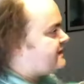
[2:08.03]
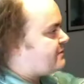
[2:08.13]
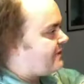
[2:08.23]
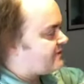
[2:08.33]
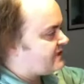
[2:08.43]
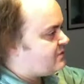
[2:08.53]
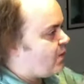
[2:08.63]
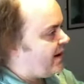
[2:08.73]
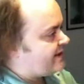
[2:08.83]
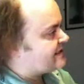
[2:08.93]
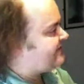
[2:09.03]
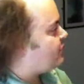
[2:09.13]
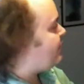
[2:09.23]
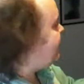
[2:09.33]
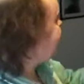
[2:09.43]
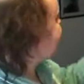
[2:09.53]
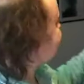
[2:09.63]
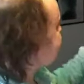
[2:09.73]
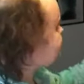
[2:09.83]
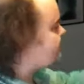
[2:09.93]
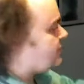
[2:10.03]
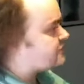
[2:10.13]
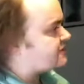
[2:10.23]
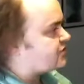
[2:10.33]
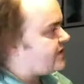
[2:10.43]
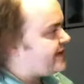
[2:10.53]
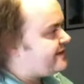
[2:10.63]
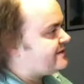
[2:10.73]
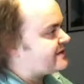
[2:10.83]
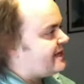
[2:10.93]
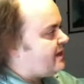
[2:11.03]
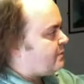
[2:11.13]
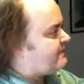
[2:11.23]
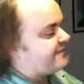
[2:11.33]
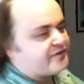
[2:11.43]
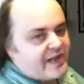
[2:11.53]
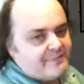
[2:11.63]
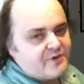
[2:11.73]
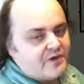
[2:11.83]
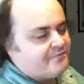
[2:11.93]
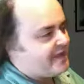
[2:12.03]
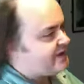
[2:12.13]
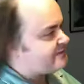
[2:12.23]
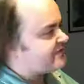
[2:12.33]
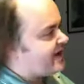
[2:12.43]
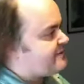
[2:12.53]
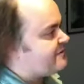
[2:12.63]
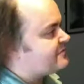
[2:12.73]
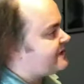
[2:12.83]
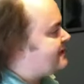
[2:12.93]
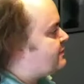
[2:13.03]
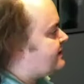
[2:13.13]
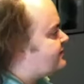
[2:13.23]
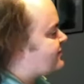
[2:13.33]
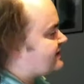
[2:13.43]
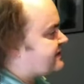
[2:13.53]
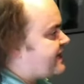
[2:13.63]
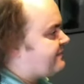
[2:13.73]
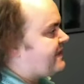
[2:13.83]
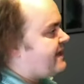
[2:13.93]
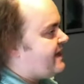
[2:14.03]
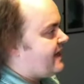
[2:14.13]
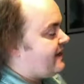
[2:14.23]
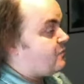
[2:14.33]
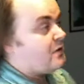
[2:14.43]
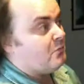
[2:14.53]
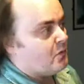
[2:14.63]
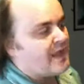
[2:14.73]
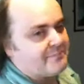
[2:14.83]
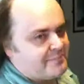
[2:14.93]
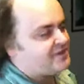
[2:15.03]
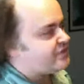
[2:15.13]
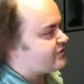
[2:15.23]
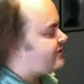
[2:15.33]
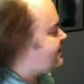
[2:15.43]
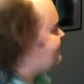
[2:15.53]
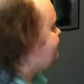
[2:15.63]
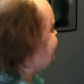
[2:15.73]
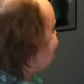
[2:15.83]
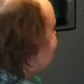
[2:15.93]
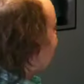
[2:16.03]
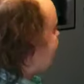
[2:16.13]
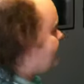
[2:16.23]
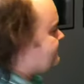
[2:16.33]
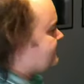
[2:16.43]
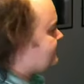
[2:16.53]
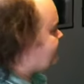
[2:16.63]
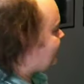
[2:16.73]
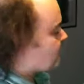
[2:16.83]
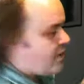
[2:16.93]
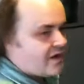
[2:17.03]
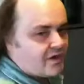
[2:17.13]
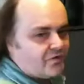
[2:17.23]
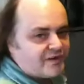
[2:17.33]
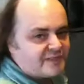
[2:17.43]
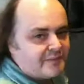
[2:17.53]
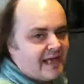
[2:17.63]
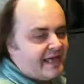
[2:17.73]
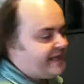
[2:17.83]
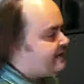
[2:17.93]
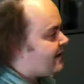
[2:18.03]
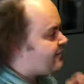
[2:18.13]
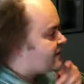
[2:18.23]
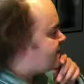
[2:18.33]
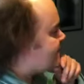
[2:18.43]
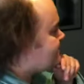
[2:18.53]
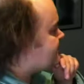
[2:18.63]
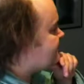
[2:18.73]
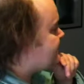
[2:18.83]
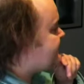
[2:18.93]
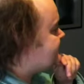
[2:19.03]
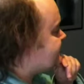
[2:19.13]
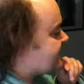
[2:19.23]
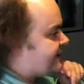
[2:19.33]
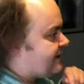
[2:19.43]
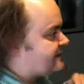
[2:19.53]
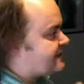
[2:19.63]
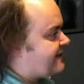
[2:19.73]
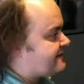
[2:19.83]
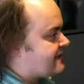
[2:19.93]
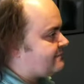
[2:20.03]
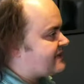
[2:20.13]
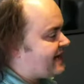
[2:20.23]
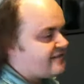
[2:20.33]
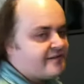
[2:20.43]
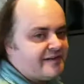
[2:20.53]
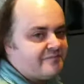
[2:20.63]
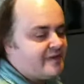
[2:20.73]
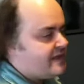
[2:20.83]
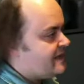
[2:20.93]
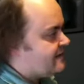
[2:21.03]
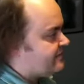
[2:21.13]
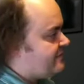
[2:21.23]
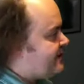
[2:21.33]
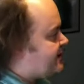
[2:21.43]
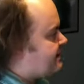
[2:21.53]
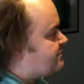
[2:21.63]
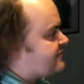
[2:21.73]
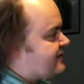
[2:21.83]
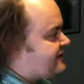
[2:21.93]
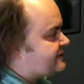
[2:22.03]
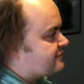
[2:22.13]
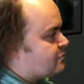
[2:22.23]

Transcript: You won't see wires everywhere, even though you've got screens. We've framed them, Adam's framed them so they look interesting. Well, look more like pictures really. Now the work on display, I've got a number of pieces here, and like I say, this comes out of, for me, a number of years of